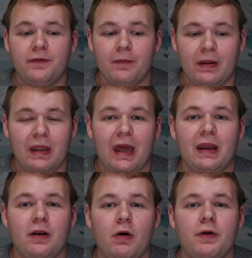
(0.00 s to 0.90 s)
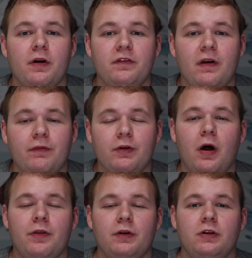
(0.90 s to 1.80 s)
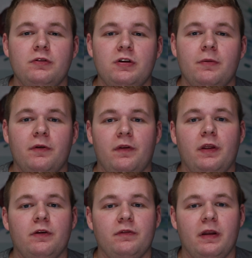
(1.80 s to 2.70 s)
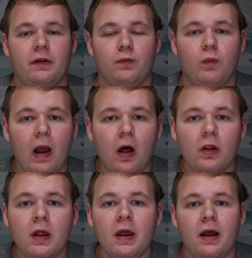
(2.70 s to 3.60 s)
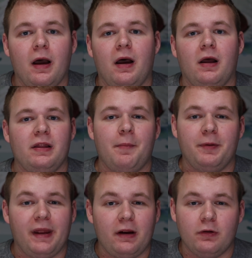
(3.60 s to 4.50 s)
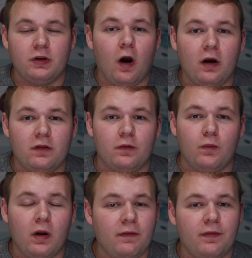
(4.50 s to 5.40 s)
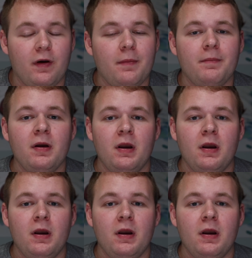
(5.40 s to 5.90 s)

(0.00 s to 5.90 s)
for me, and I know there are several other YouTubers that use it as well. Leopard Gecko Talks is one of them.